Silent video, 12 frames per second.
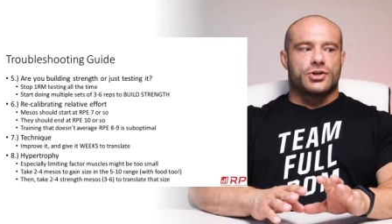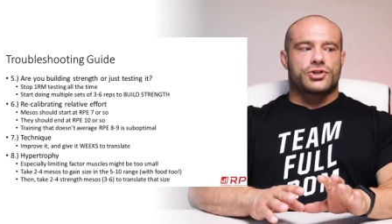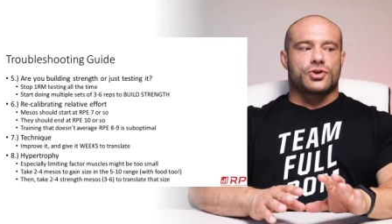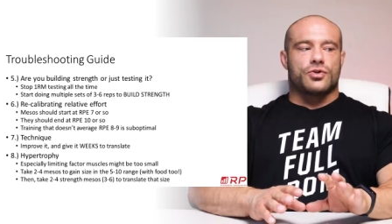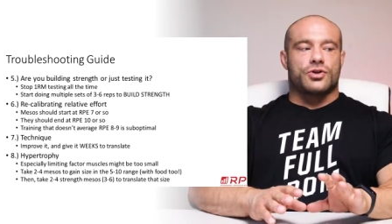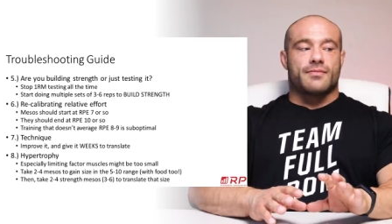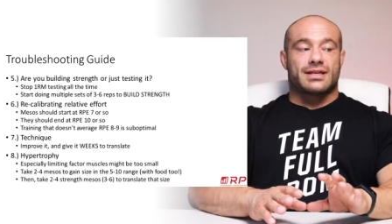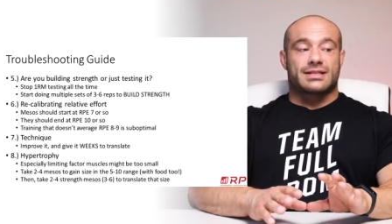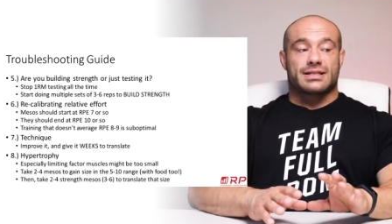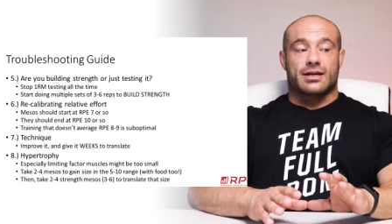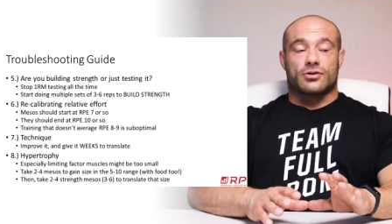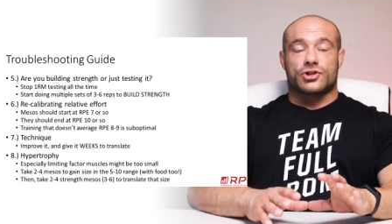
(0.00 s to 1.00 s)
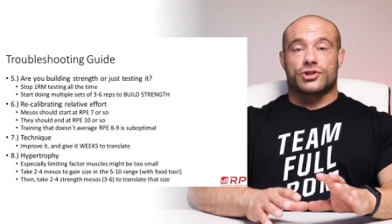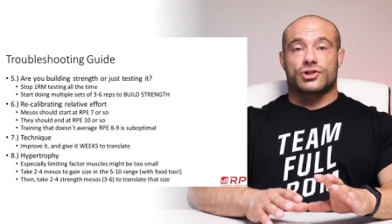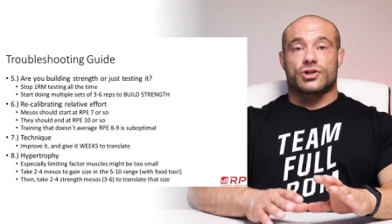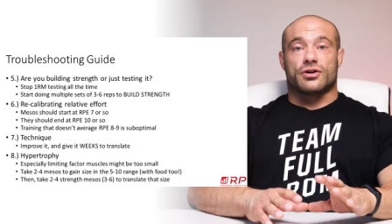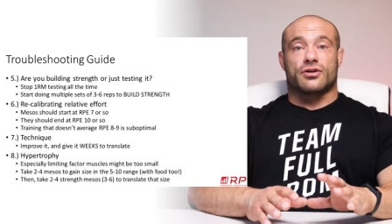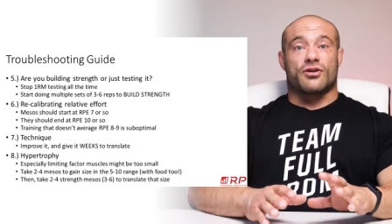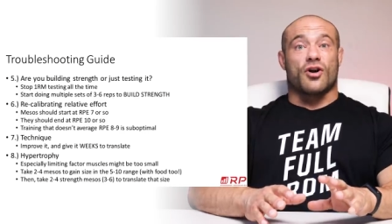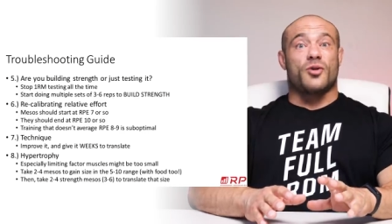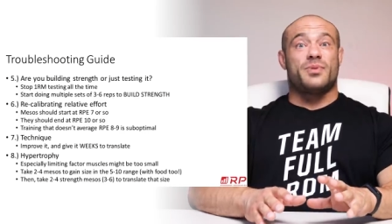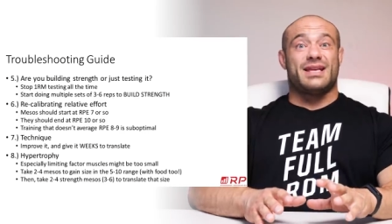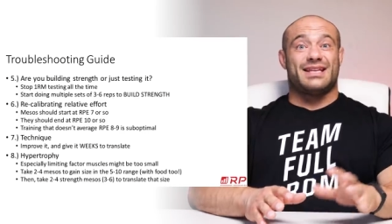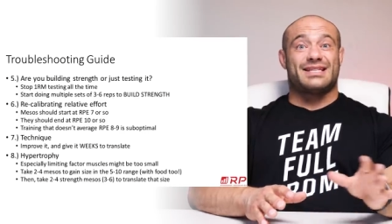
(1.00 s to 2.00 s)
So your mesocycle should start at an
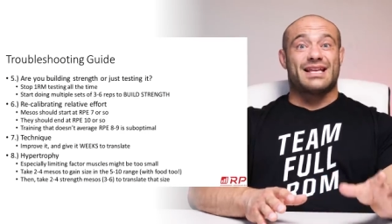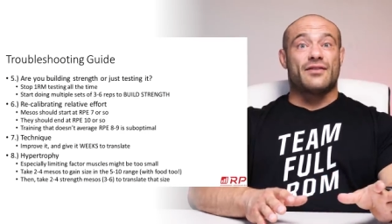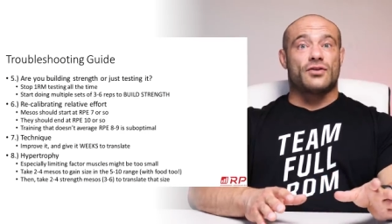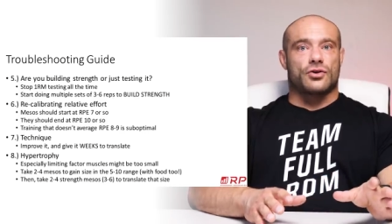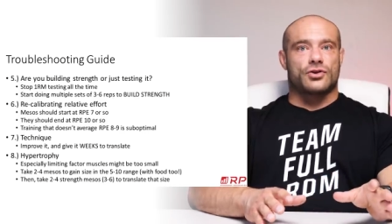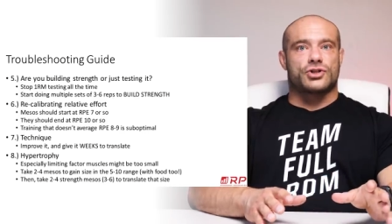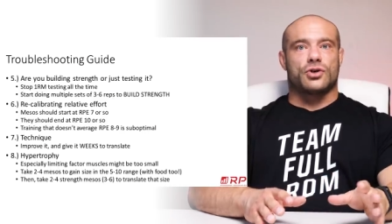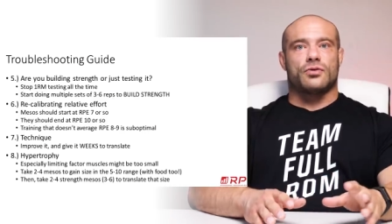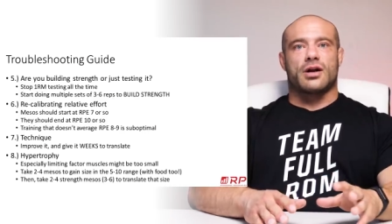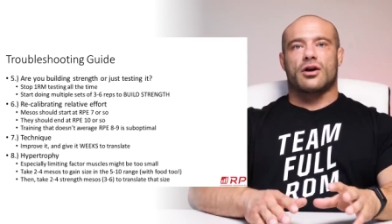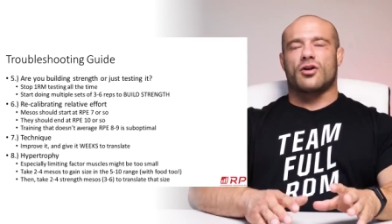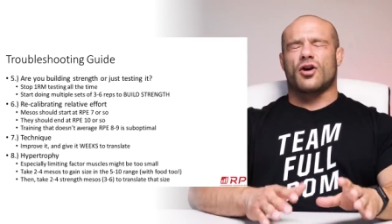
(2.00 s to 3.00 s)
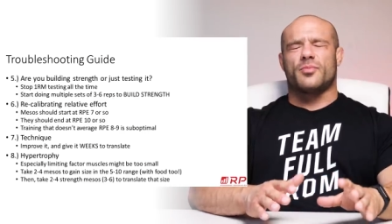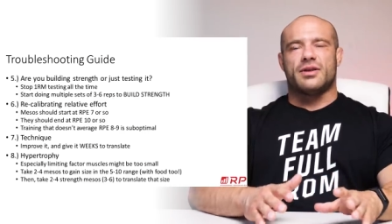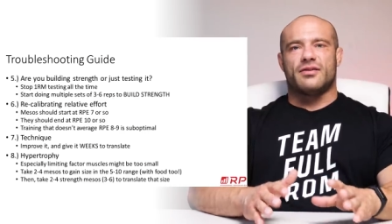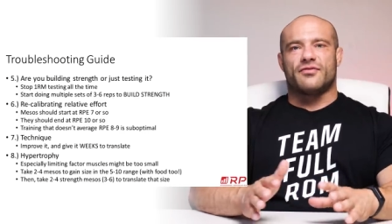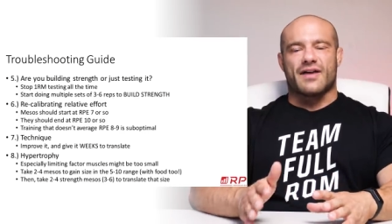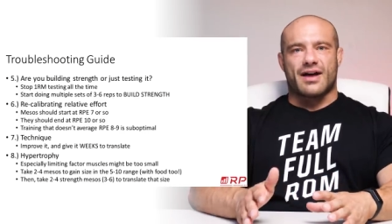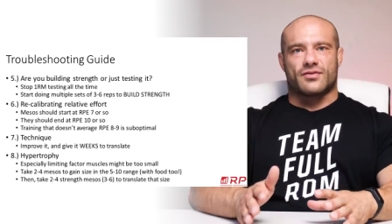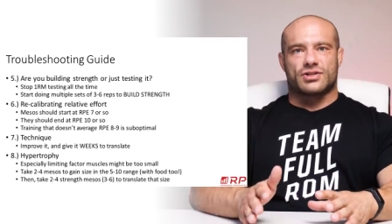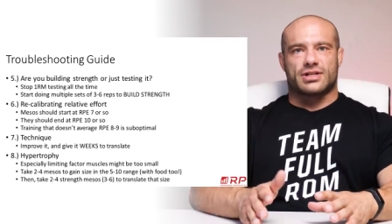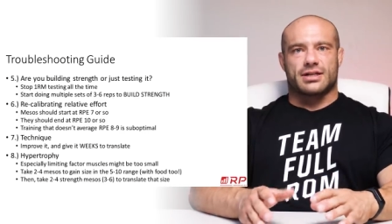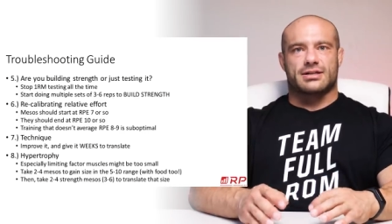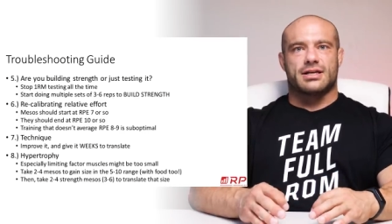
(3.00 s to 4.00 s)
RP7 or so, not an RP5 or
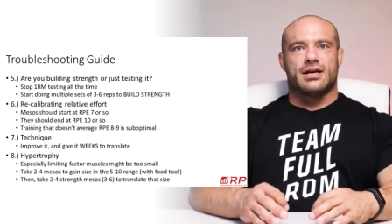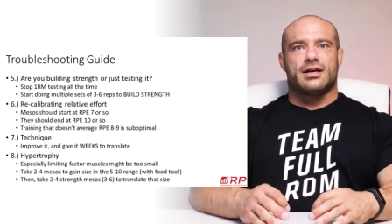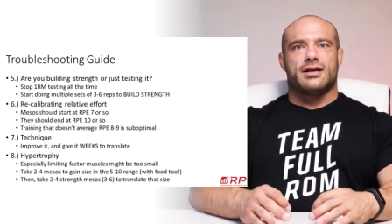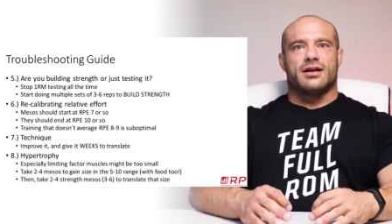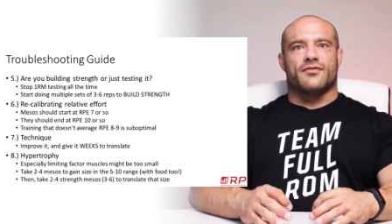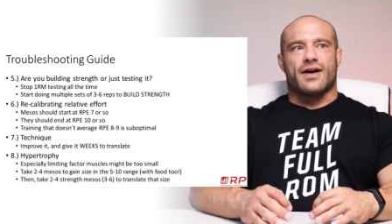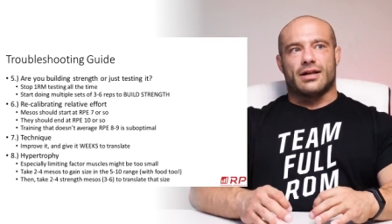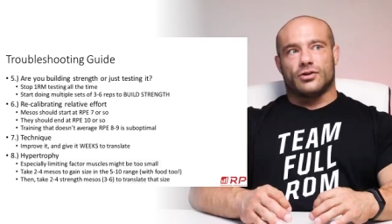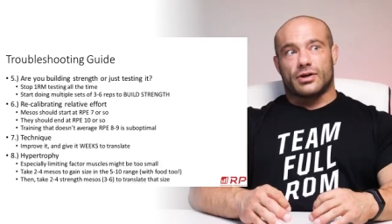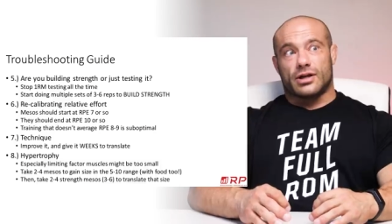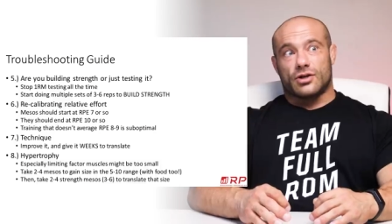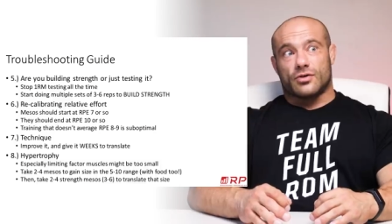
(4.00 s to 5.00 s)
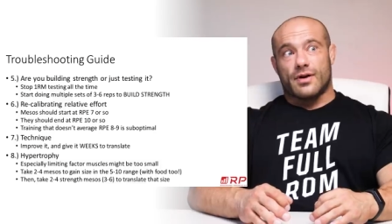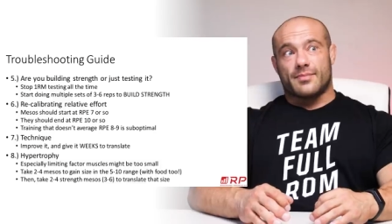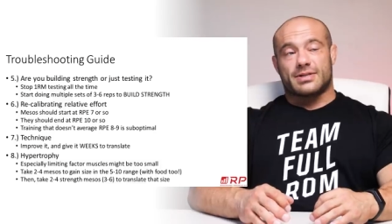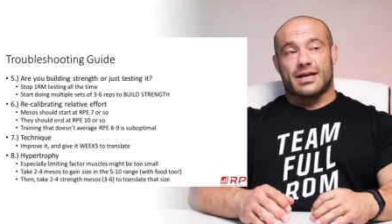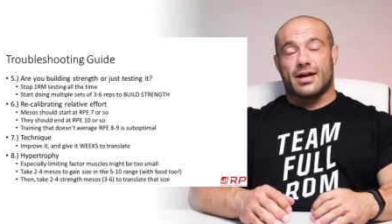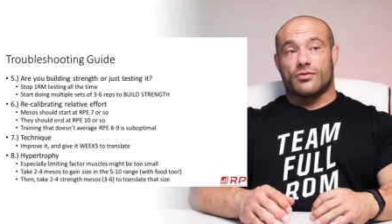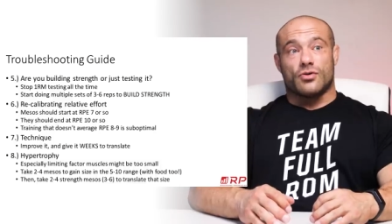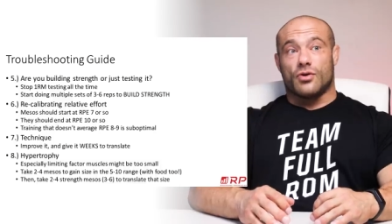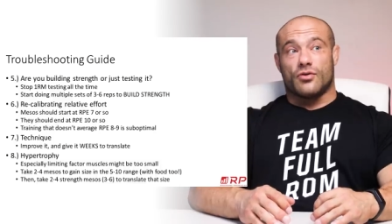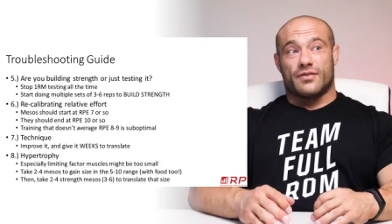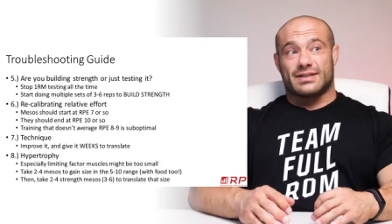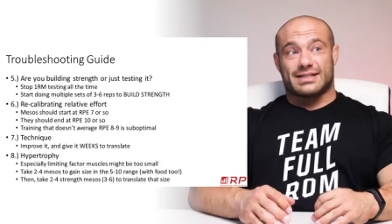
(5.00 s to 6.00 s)
6. If I look at your reps and I don't
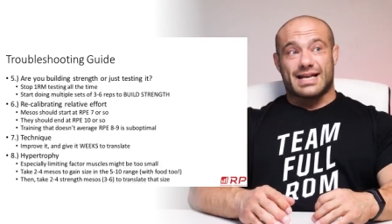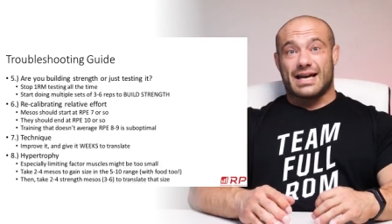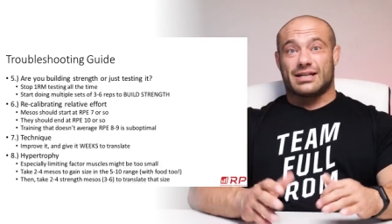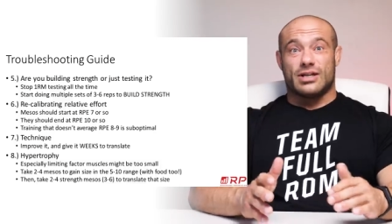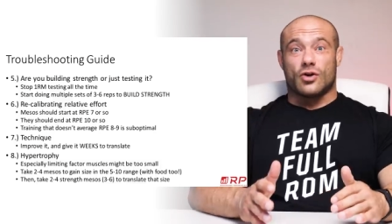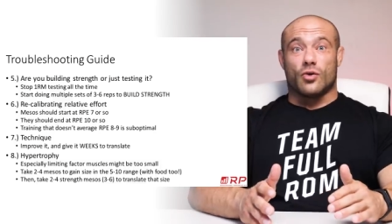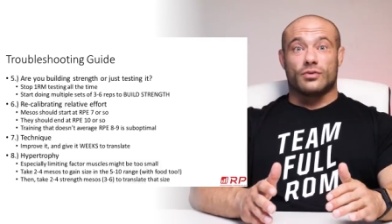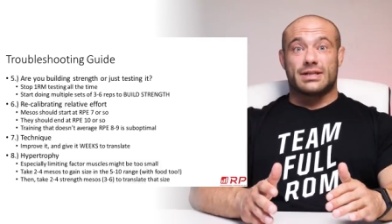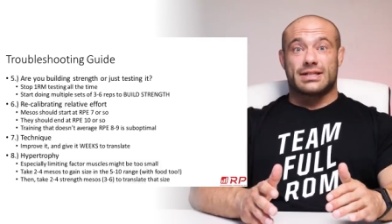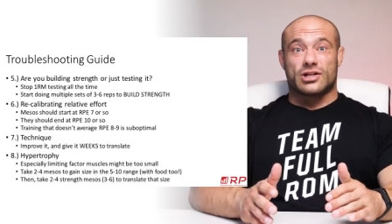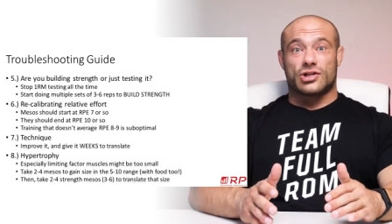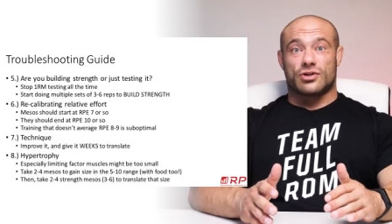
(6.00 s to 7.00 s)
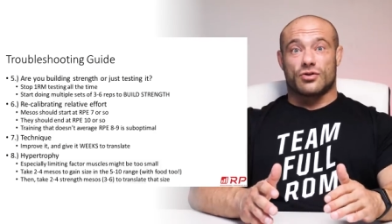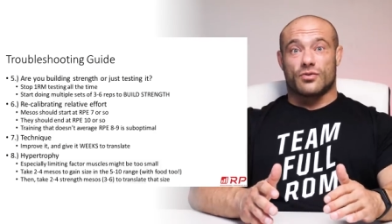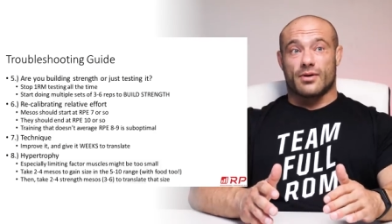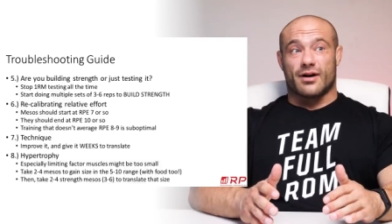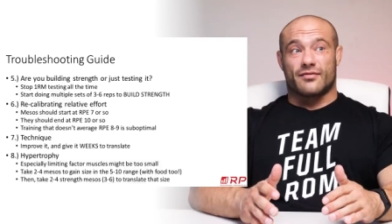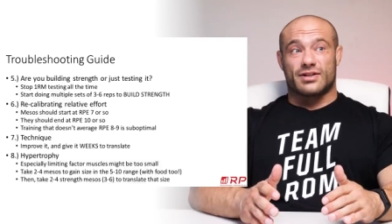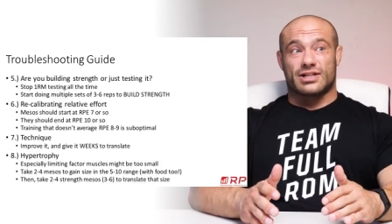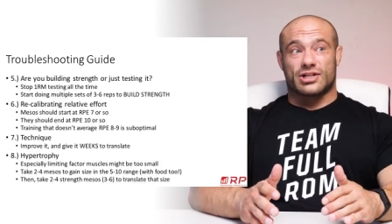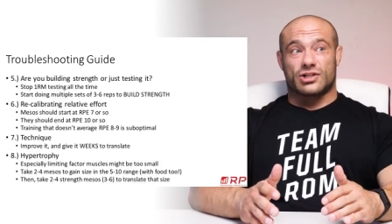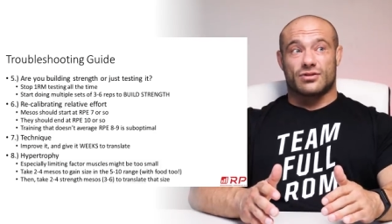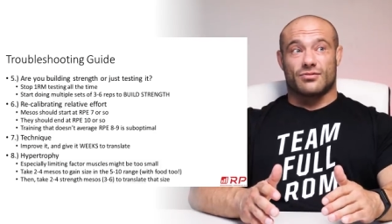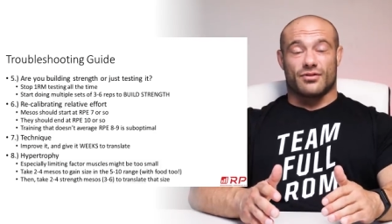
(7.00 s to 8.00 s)
know if it's a technique only session or a recovery
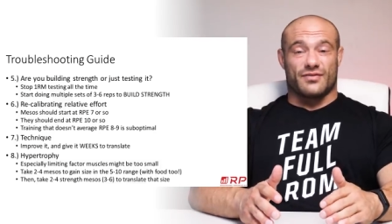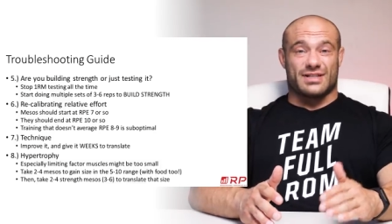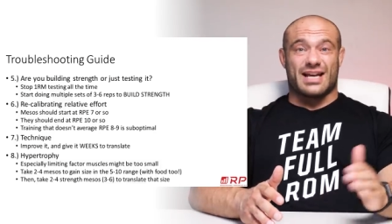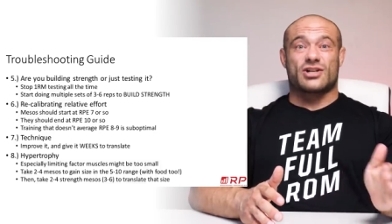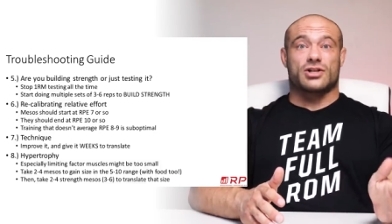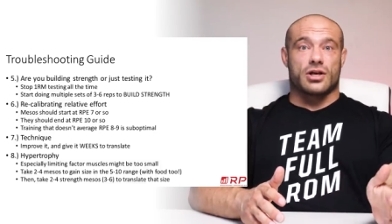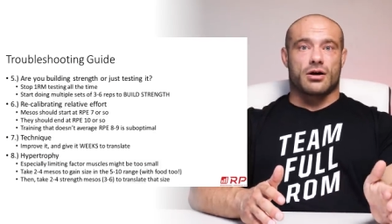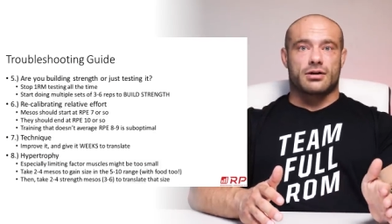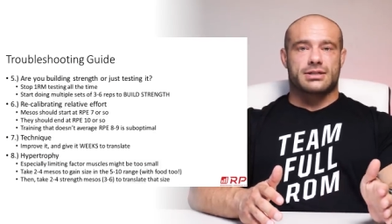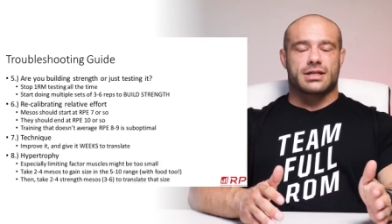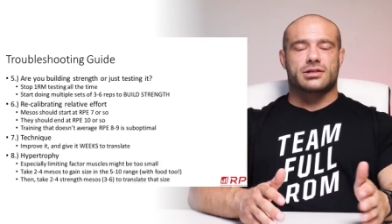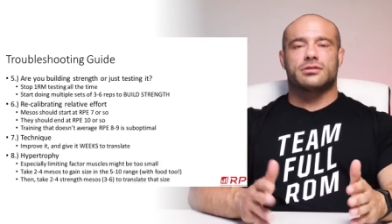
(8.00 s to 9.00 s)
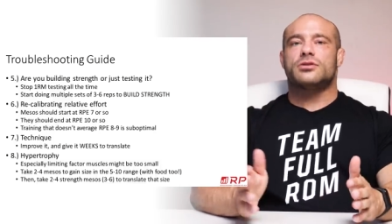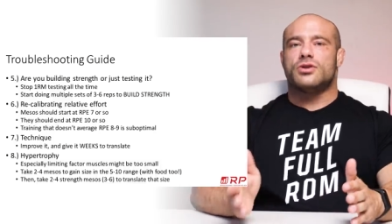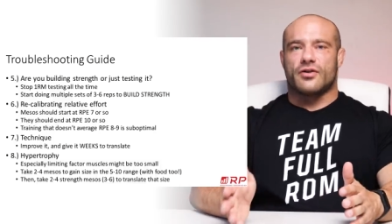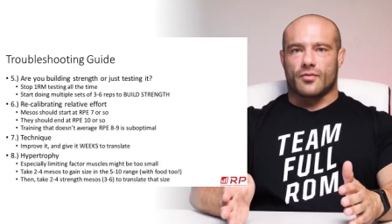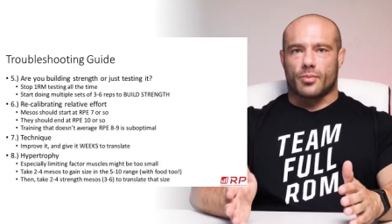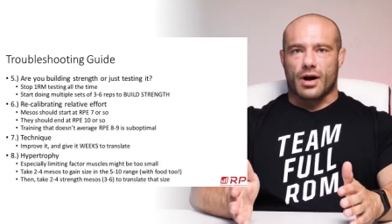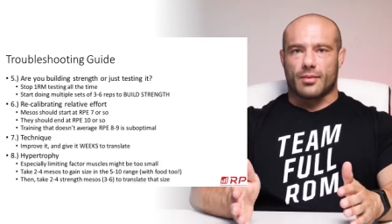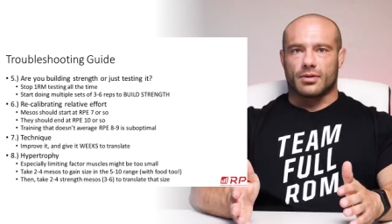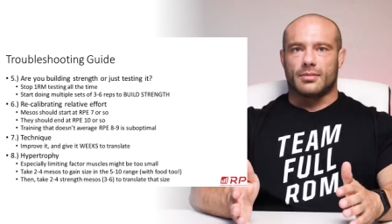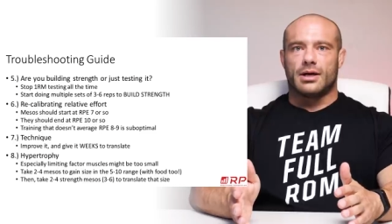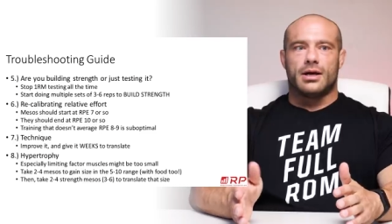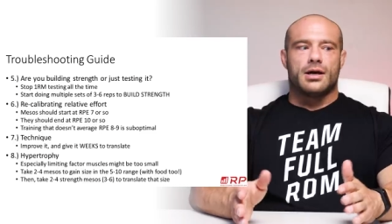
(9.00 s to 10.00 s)
session or if it's actually a hard session, you have a problem.